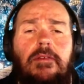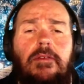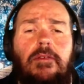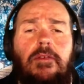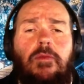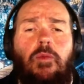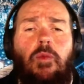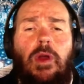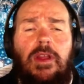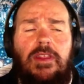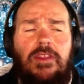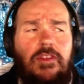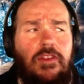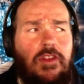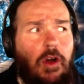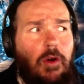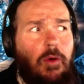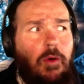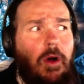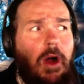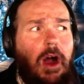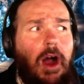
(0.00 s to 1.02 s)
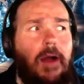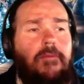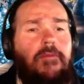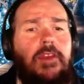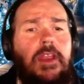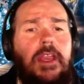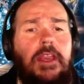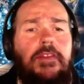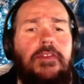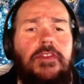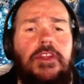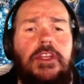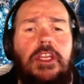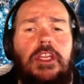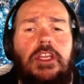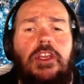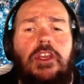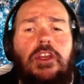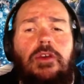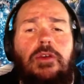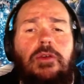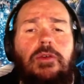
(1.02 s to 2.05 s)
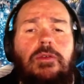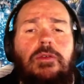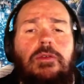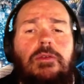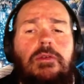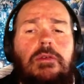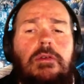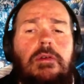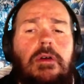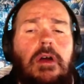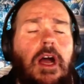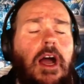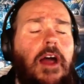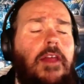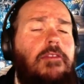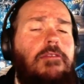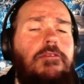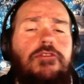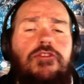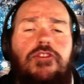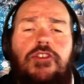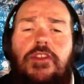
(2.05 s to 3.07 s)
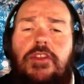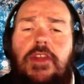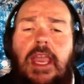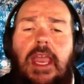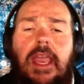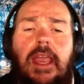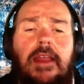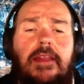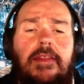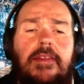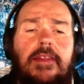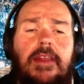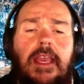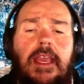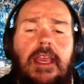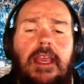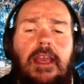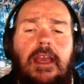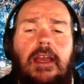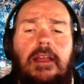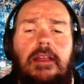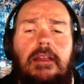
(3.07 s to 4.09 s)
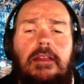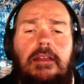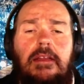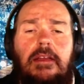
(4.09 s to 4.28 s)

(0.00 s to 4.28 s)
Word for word: What's so obvious to you, others just can't see it.